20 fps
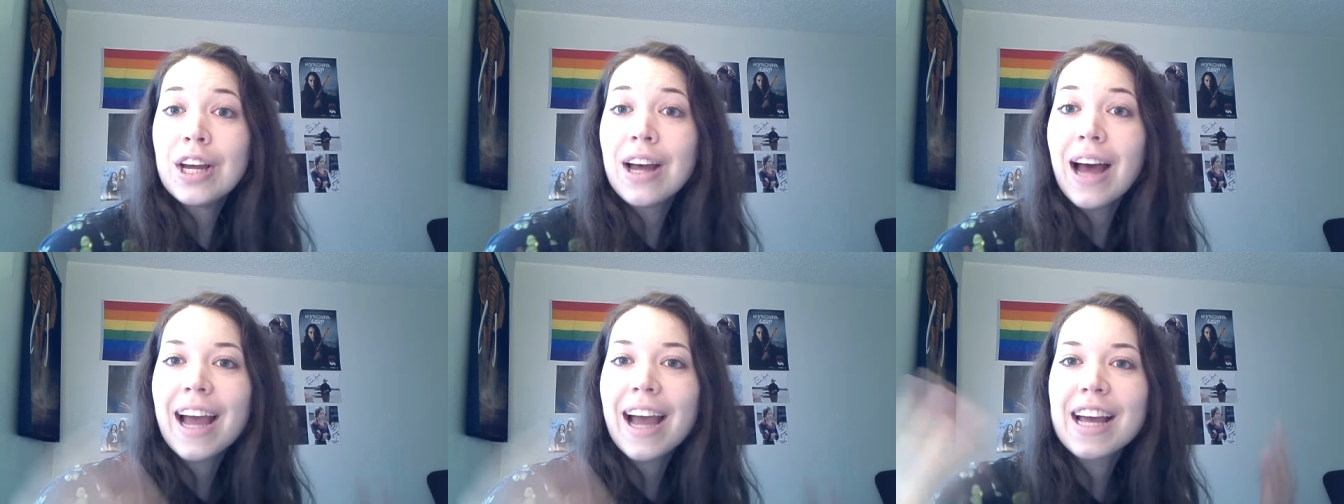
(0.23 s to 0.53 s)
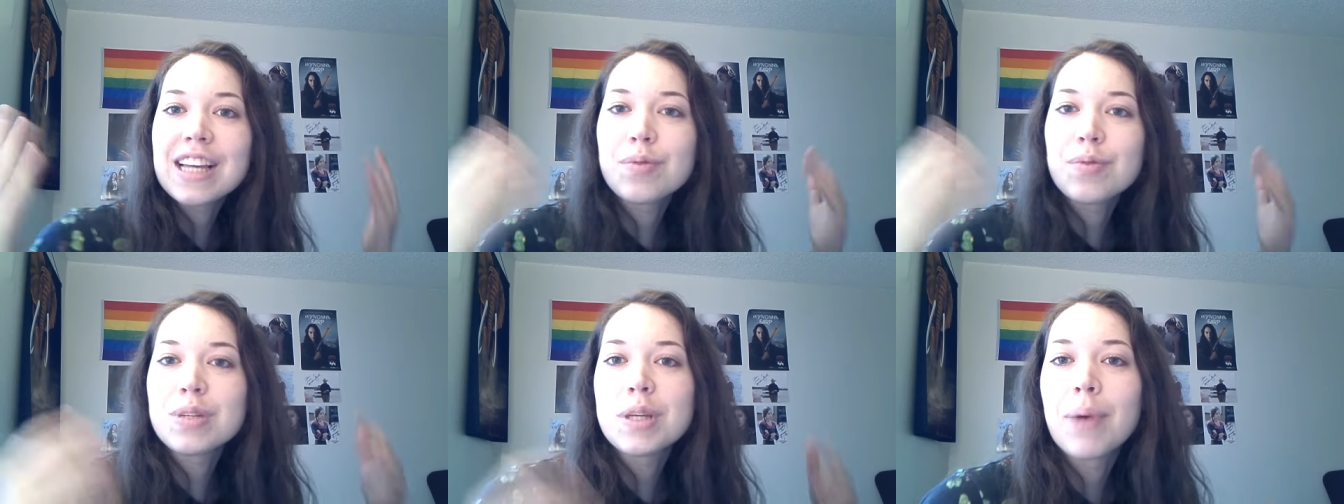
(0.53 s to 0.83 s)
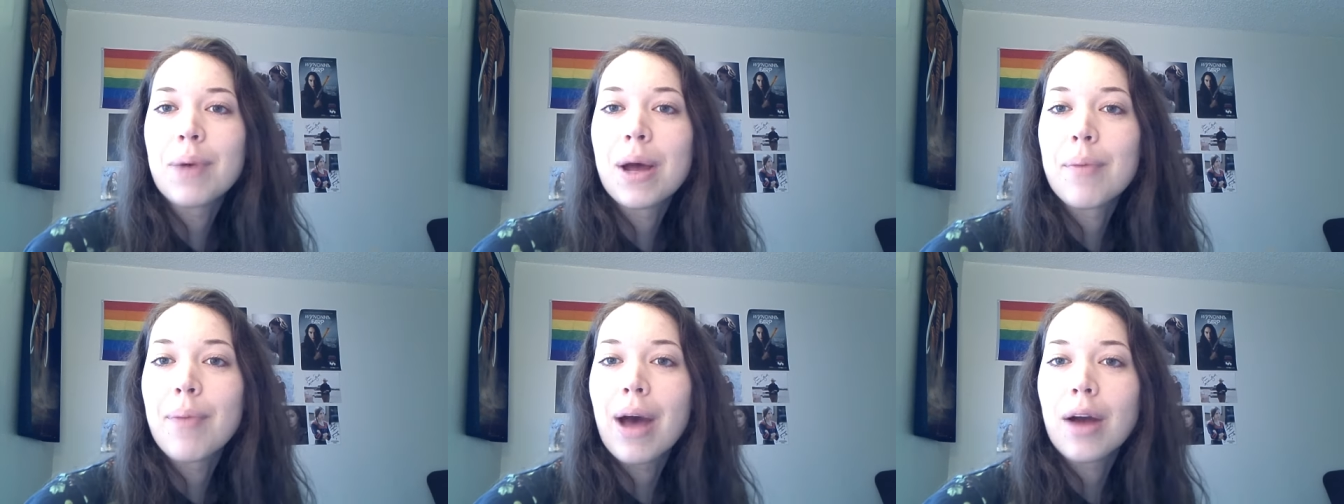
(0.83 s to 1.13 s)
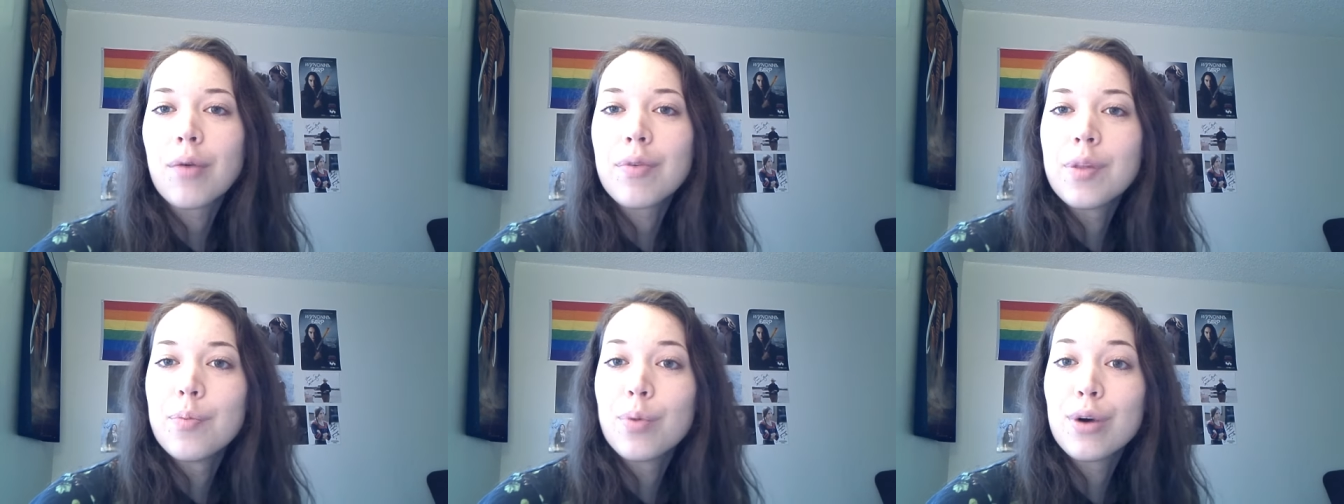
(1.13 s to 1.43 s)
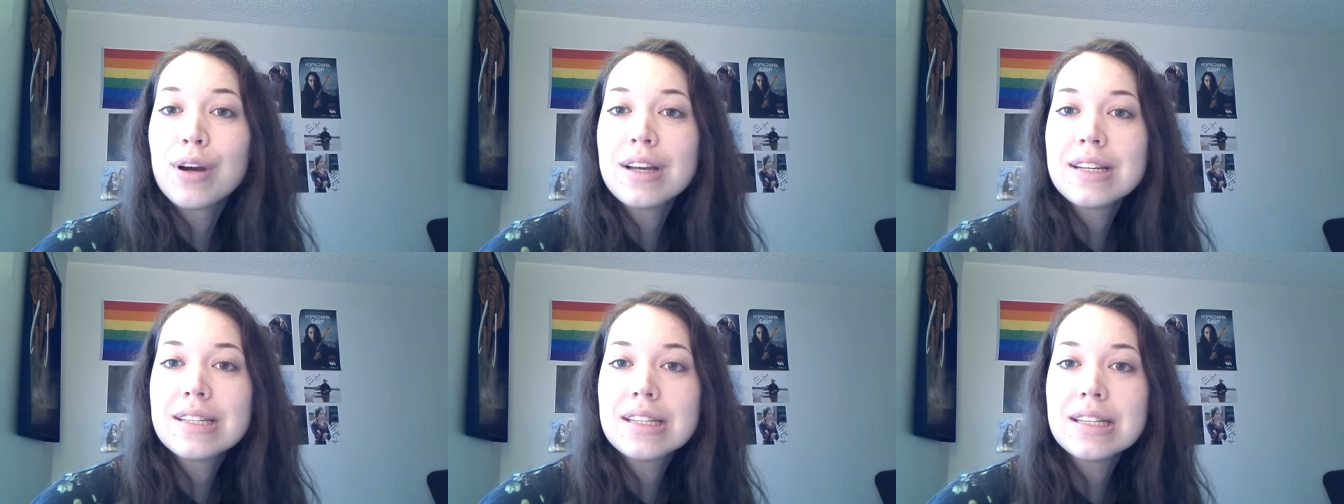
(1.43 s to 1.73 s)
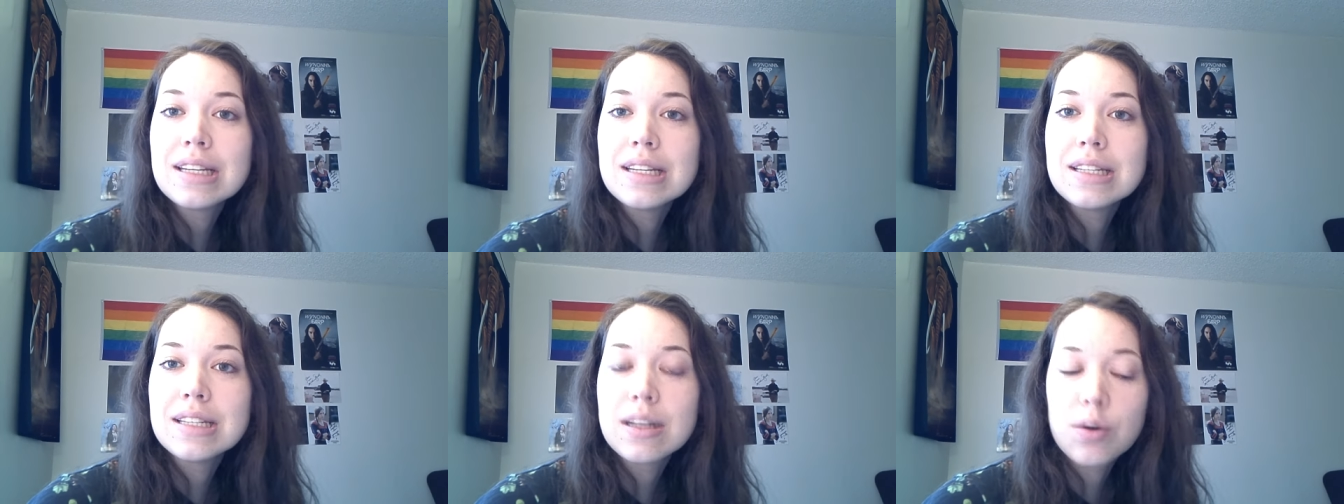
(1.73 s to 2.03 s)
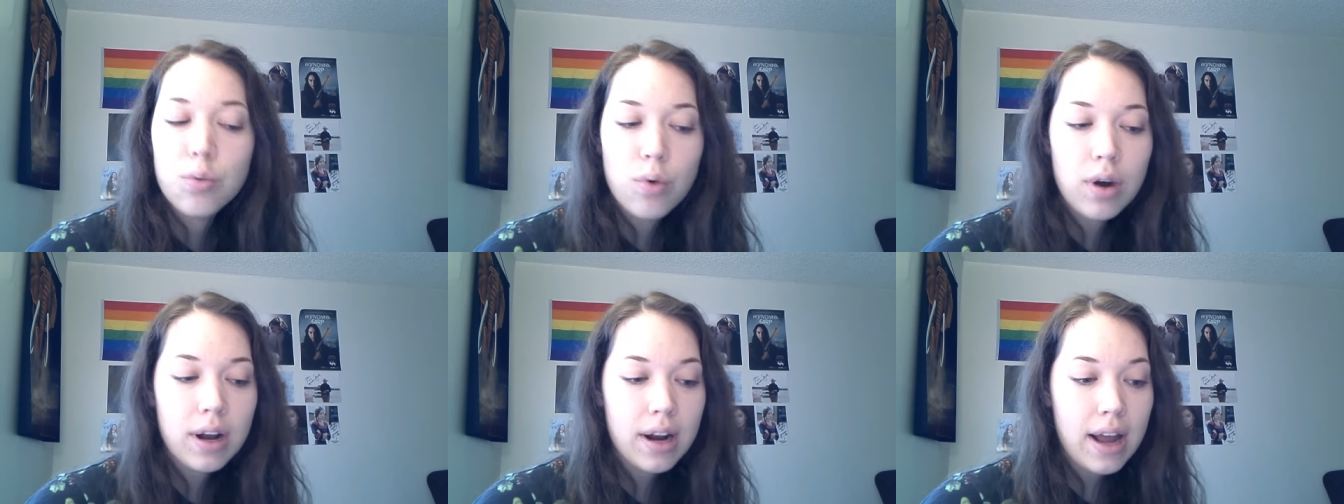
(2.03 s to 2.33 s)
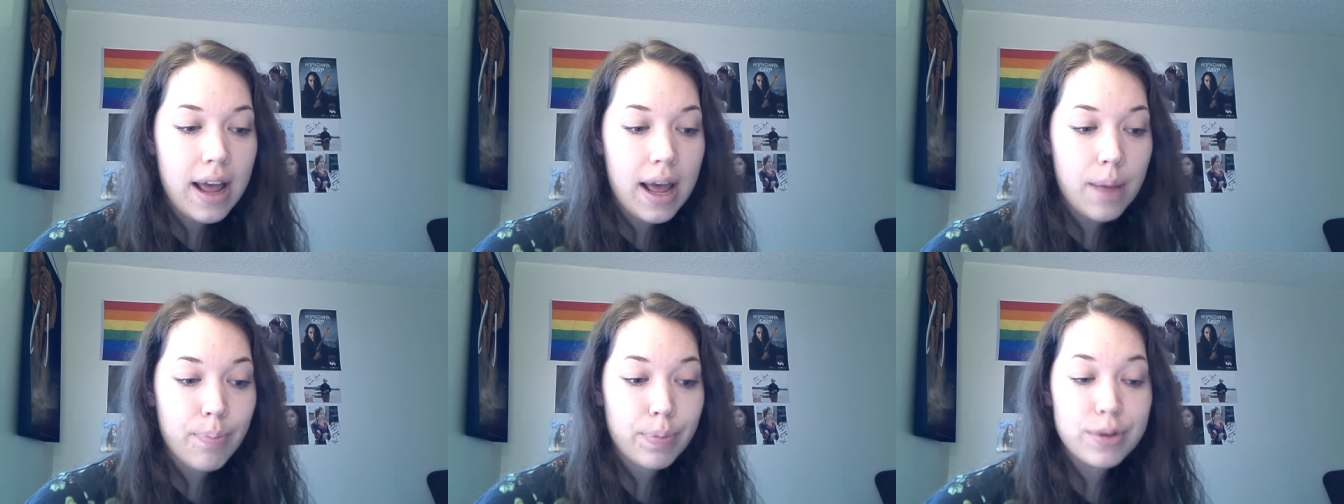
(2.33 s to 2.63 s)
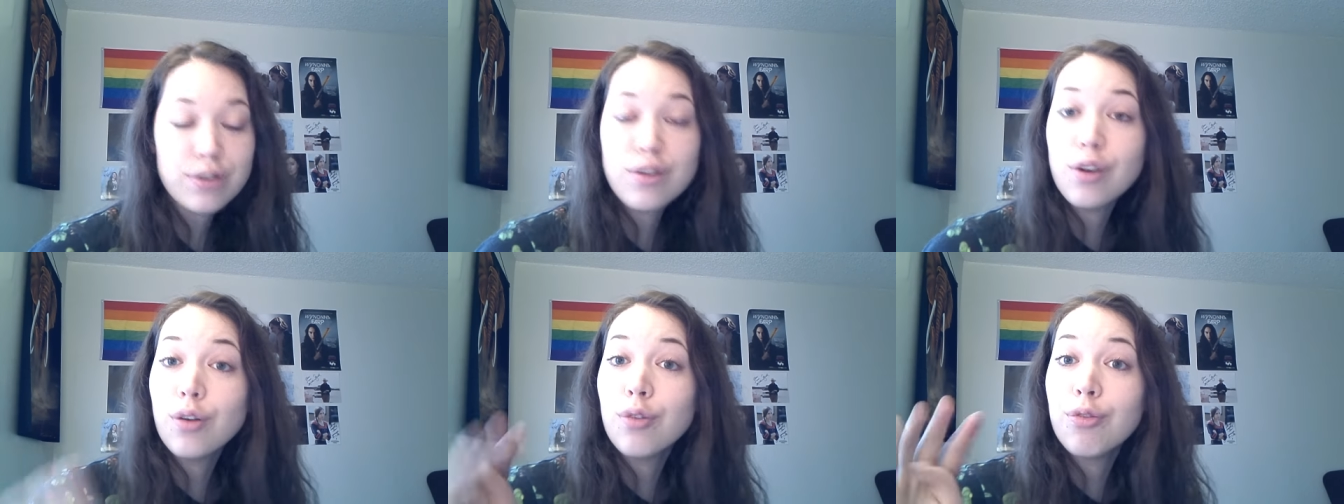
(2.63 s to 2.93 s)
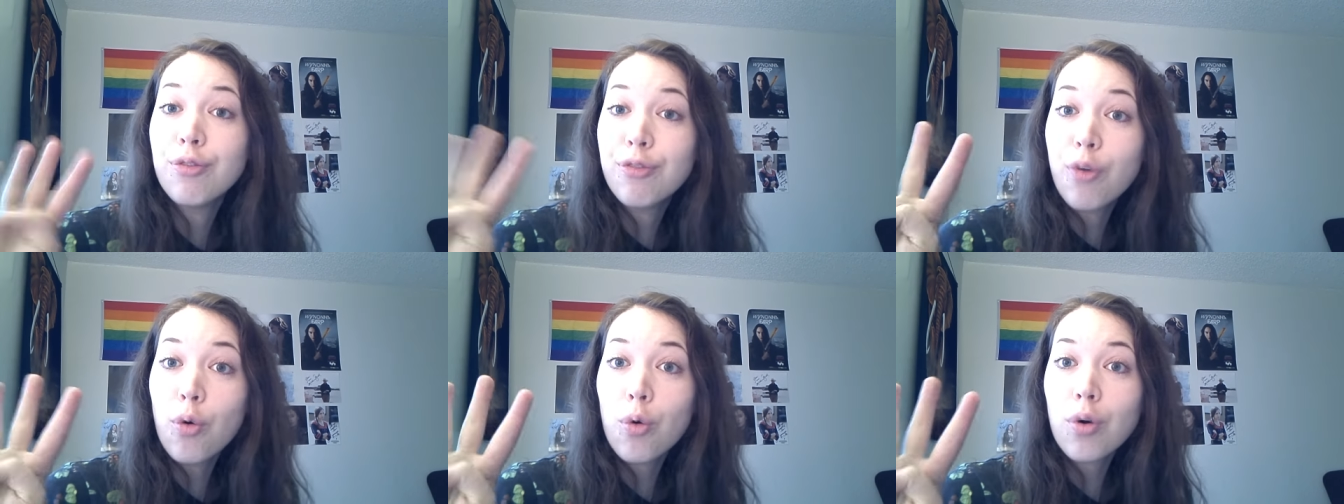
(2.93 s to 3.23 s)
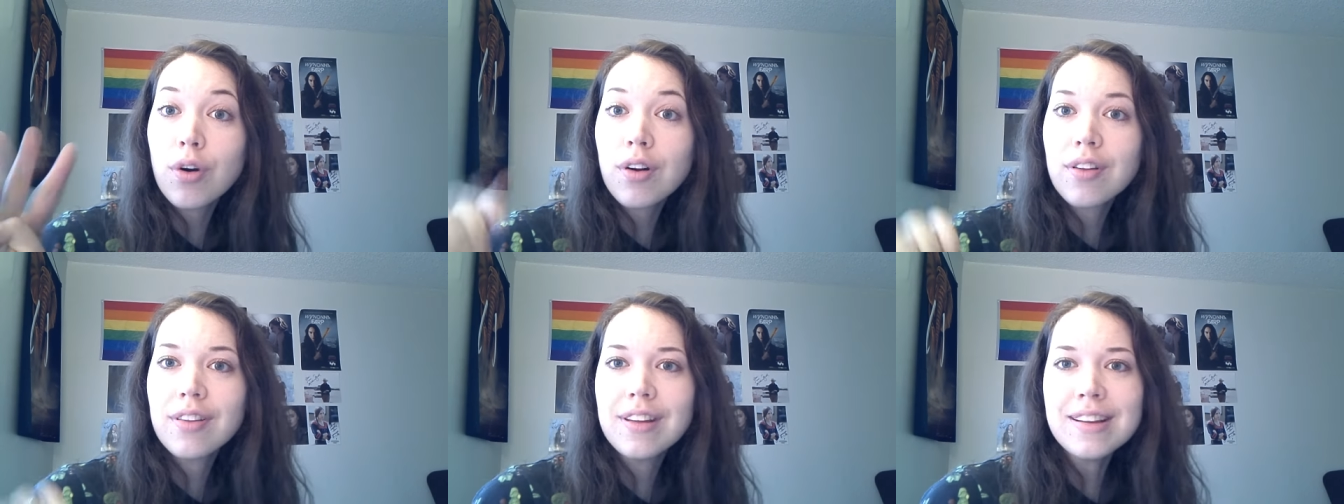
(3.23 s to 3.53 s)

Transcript: Hi guys, what's up? I'm back with The Boys Season 1, Episode 4.